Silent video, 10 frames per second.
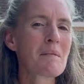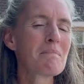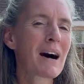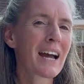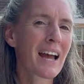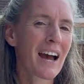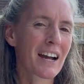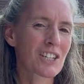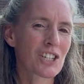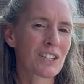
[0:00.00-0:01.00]
My
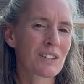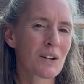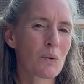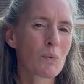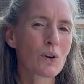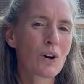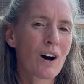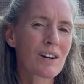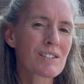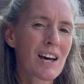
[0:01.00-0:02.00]
action will
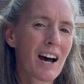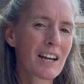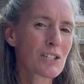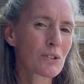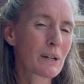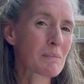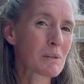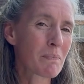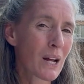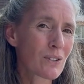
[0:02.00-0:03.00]
cause the ice
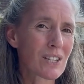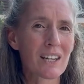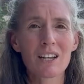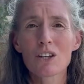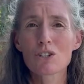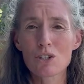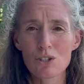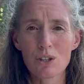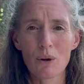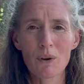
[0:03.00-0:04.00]
cream's melting to
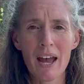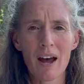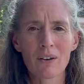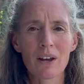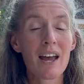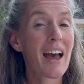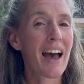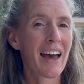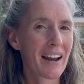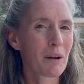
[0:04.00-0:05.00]
slow down
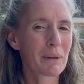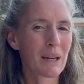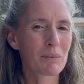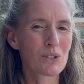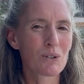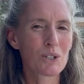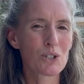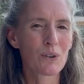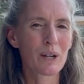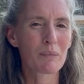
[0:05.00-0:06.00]
and I'll be able to
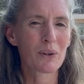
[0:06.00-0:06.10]
enjoy it